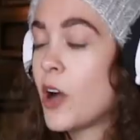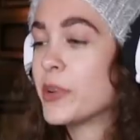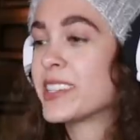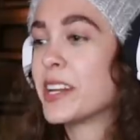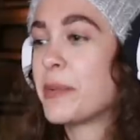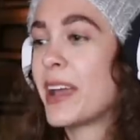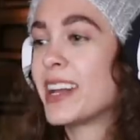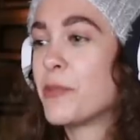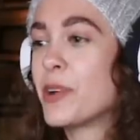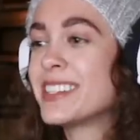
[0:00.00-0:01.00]
Oh, he's gonna paint
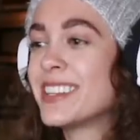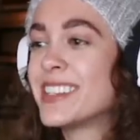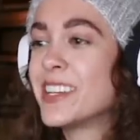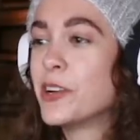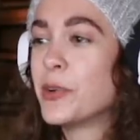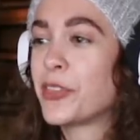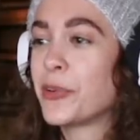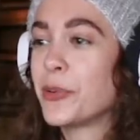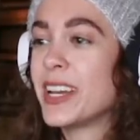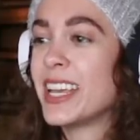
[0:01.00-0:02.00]
it. What is his deal with
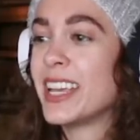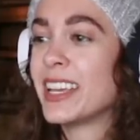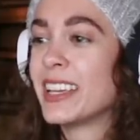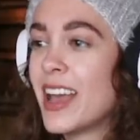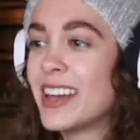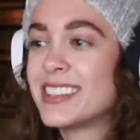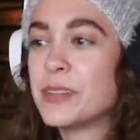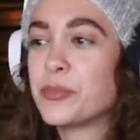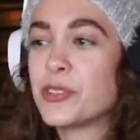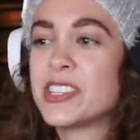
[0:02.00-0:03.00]
three? And it's
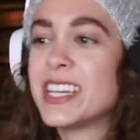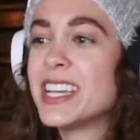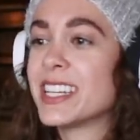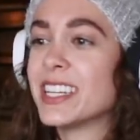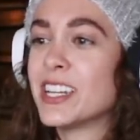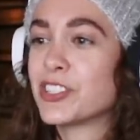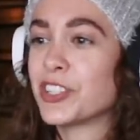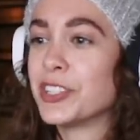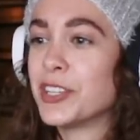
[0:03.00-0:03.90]
in pristine condition,